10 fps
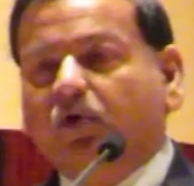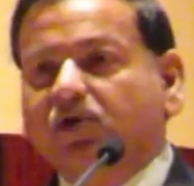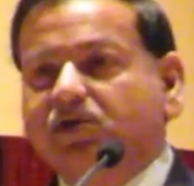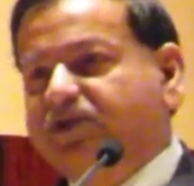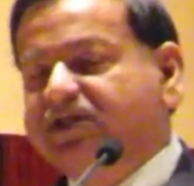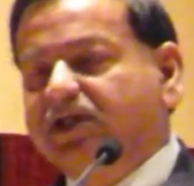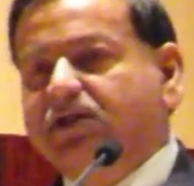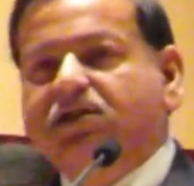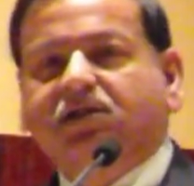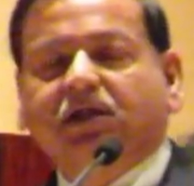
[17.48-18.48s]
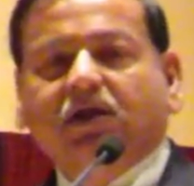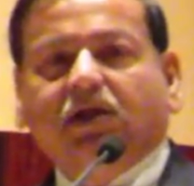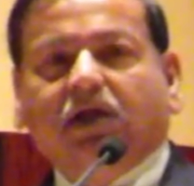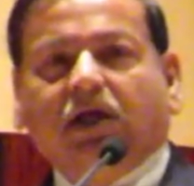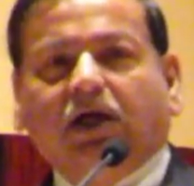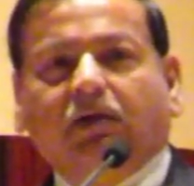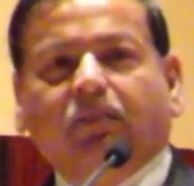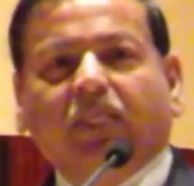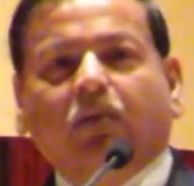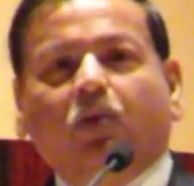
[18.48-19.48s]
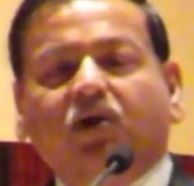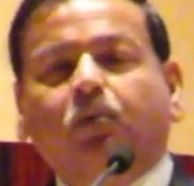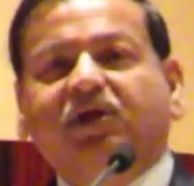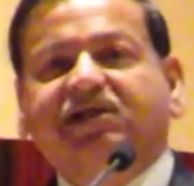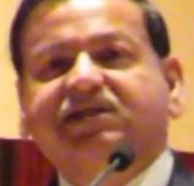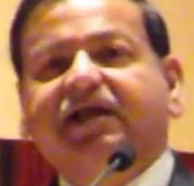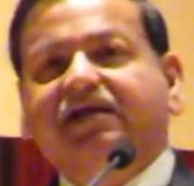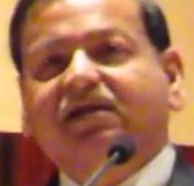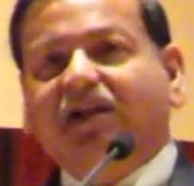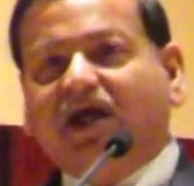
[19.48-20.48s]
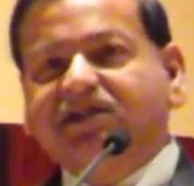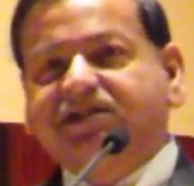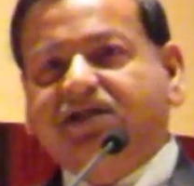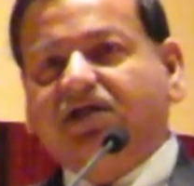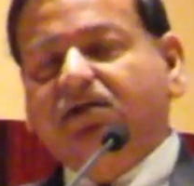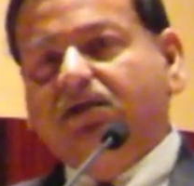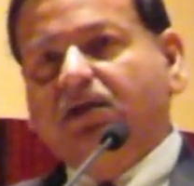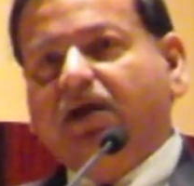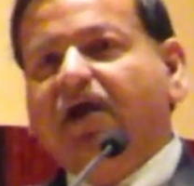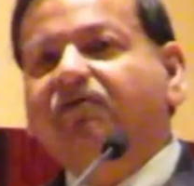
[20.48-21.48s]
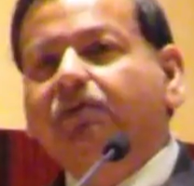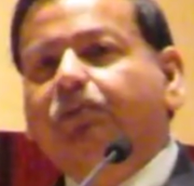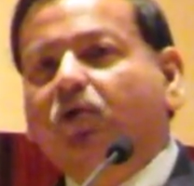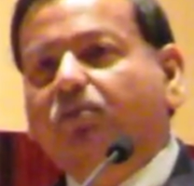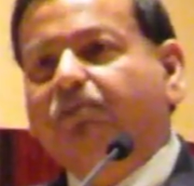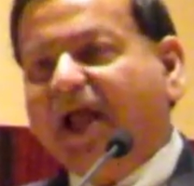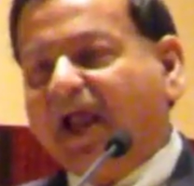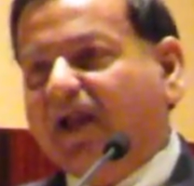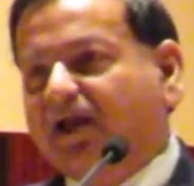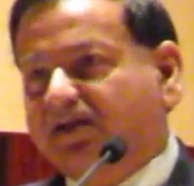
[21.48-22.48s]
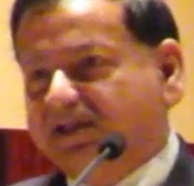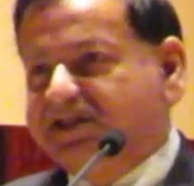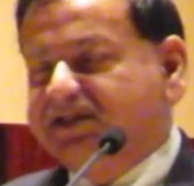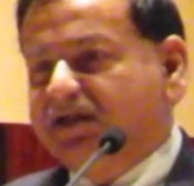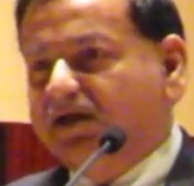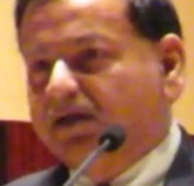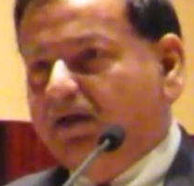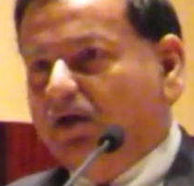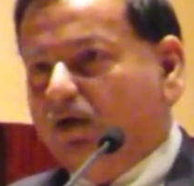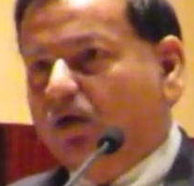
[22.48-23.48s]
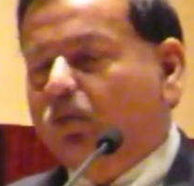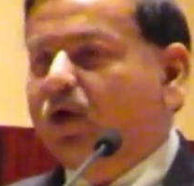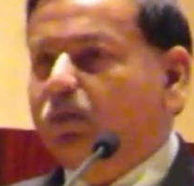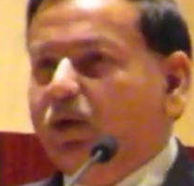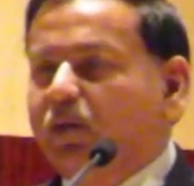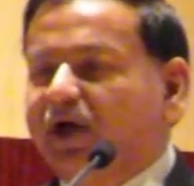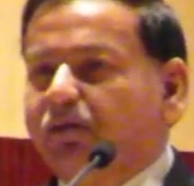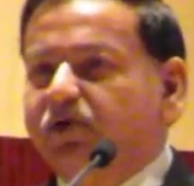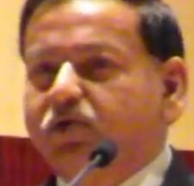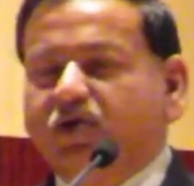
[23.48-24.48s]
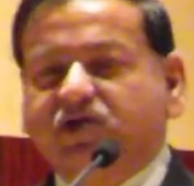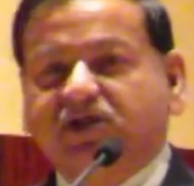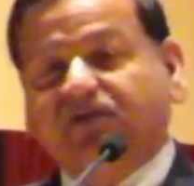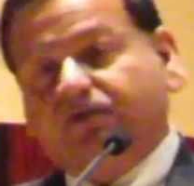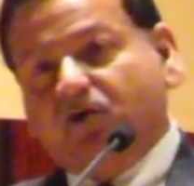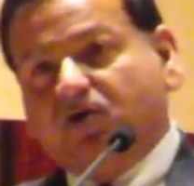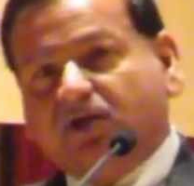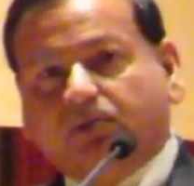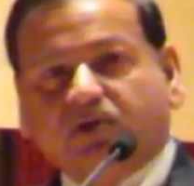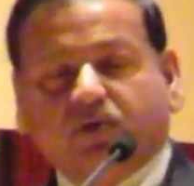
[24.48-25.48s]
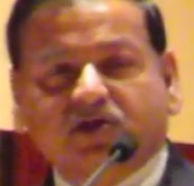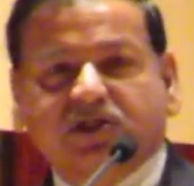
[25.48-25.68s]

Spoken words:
going to present what we decided last year and report back this year on what we were able to achieve or not able to